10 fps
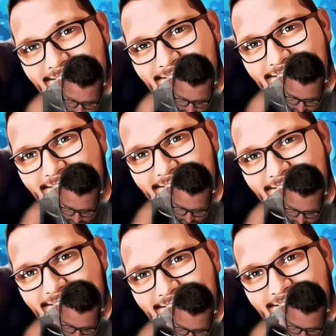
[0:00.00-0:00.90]
So,
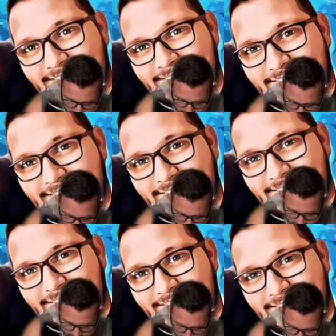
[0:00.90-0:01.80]
we're going to
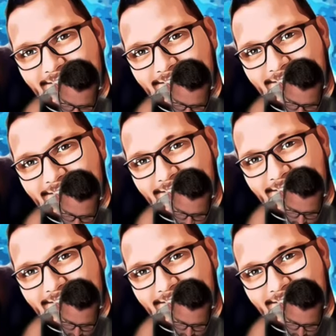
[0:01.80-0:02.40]
talk about...